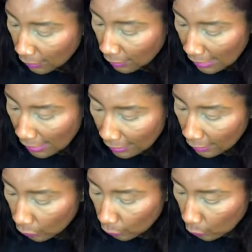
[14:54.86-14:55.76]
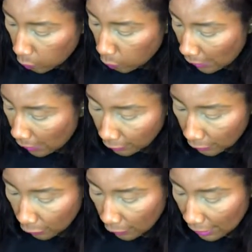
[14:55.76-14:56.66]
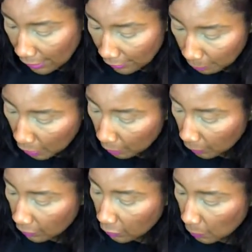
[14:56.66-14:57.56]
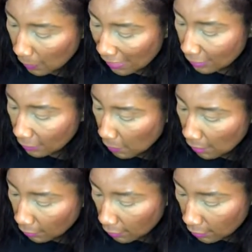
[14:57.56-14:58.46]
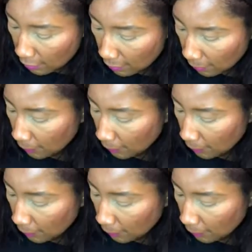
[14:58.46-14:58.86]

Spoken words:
And that is required for that pumpkin spice mix.